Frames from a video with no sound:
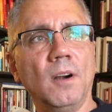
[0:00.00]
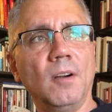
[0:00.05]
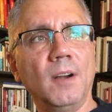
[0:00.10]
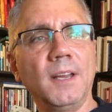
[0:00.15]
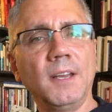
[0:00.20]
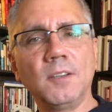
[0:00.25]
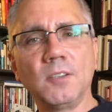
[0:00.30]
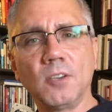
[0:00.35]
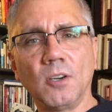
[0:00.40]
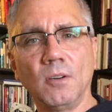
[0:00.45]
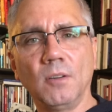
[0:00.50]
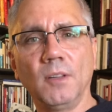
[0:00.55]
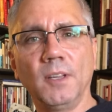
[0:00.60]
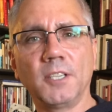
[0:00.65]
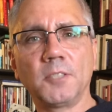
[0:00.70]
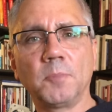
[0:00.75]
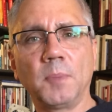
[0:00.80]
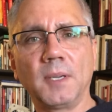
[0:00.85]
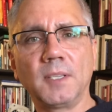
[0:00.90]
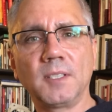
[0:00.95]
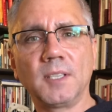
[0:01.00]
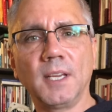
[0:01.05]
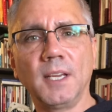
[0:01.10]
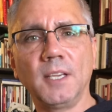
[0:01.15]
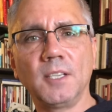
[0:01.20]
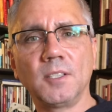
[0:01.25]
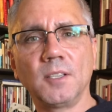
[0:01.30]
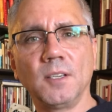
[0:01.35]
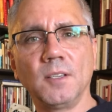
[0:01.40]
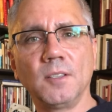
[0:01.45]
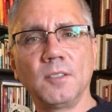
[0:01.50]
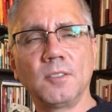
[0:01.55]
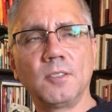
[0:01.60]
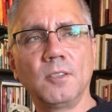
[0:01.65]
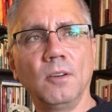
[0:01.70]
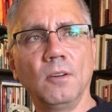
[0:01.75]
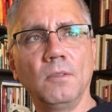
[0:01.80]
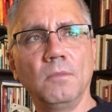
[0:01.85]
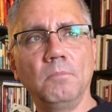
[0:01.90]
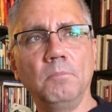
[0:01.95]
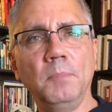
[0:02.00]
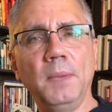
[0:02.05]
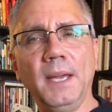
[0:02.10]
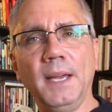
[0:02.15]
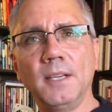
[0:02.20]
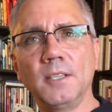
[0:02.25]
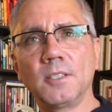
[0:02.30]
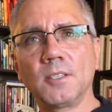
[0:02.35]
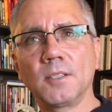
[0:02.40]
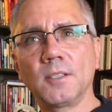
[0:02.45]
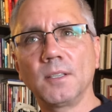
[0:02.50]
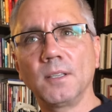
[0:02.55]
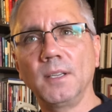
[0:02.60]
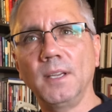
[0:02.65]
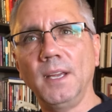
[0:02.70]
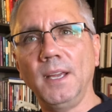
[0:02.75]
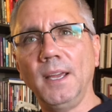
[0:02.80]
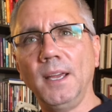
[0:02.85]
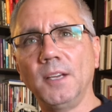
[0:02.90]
our internal expectations don't match the